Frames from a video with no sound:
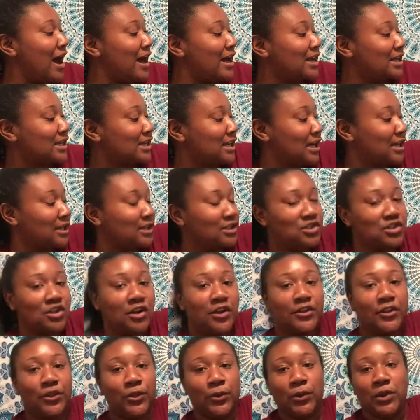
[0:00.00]
I kind of
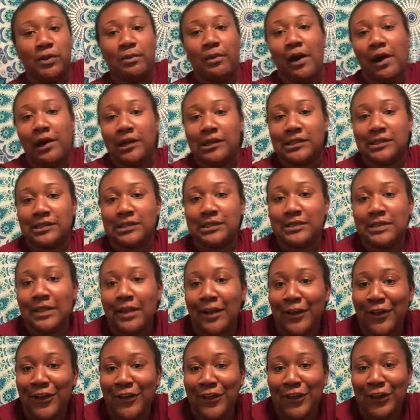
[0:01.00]
took the three boxes
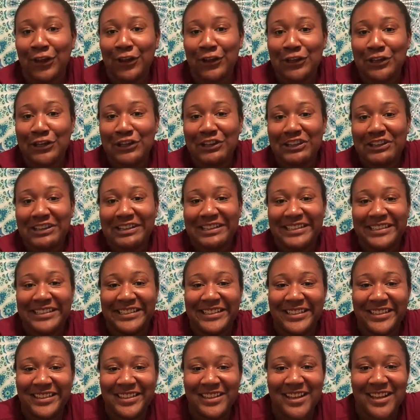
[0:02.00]
that I could.
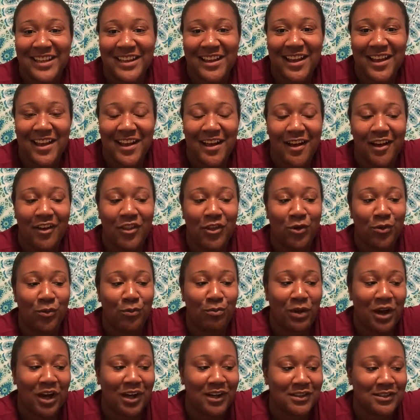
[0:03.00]
The uh, other
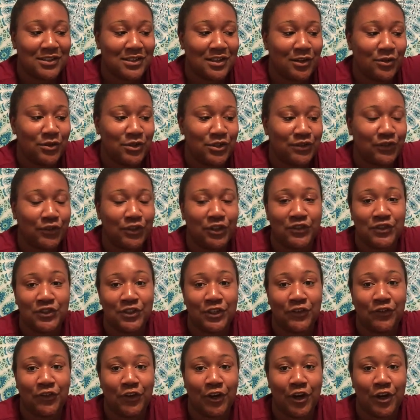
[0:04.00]
box that was full of
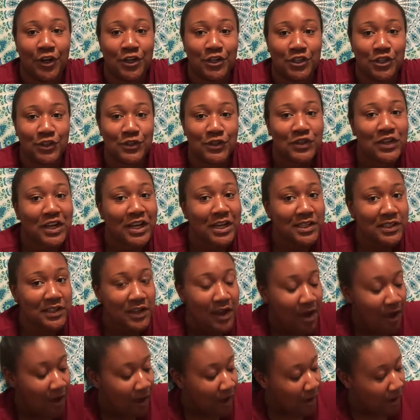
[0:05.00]
stuff I already showed you guys,
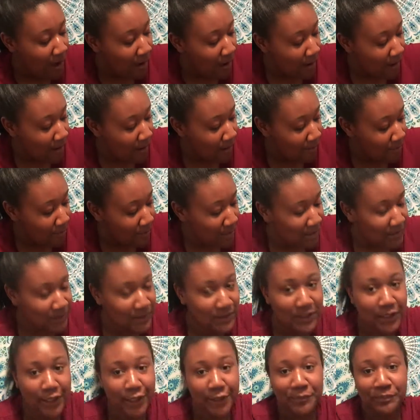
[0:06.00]
um,
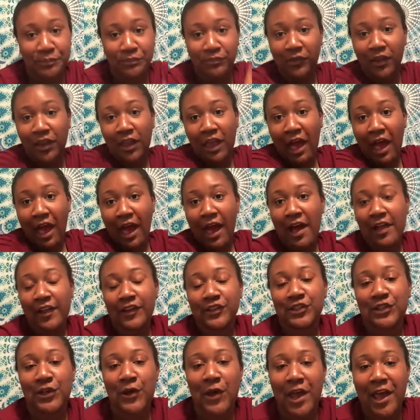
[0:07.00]
but uh,
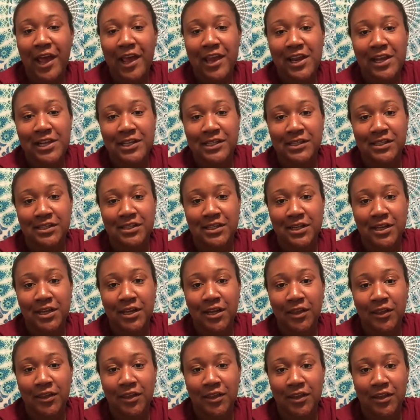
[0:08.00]
let's go ahead and
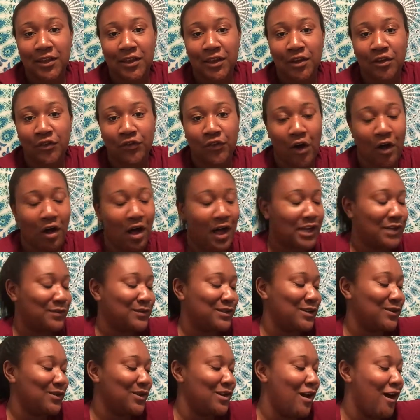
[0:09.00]
see the fall items
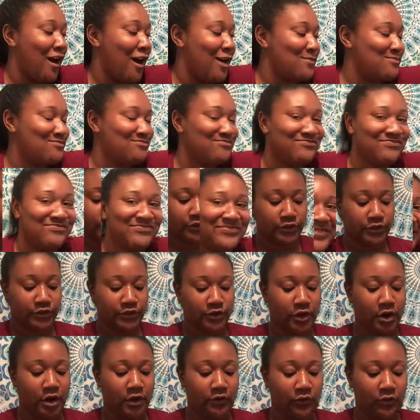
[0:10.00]
that we got. So we're just gonna
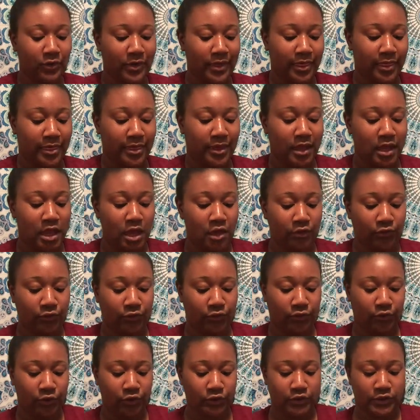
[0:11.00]
start off with the
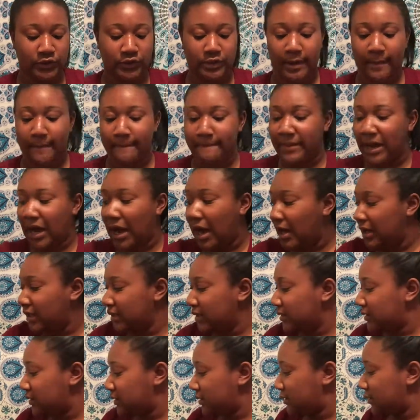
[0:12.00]
first
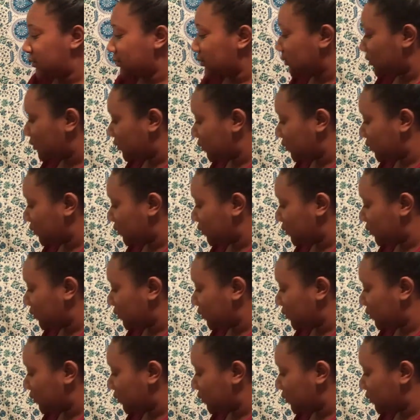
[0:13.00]
box.